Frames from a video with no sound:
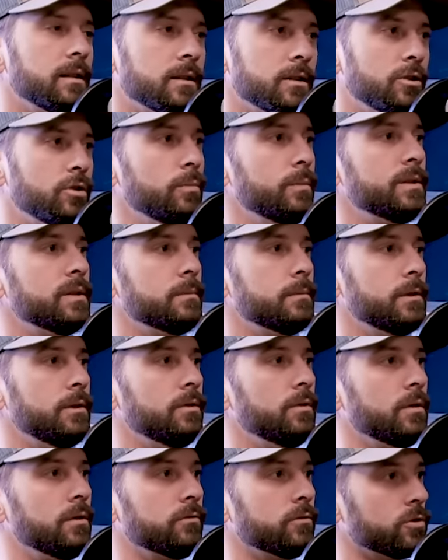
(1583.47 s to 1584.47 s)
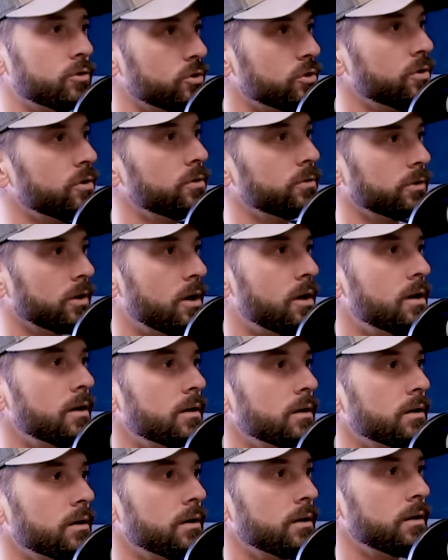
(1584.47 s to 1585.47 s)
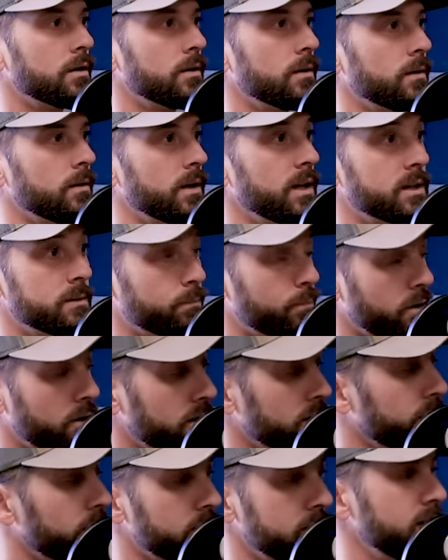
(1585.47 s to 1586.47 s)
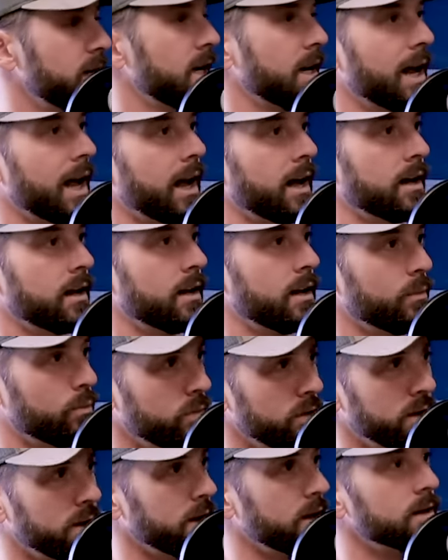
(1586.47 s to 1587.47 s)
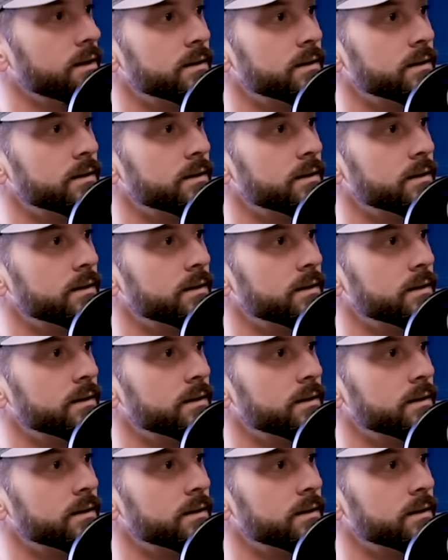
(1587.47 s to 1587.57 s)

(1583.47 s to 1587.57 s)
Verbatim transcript: that humans have been doing for so long. It's part of our DNA. It really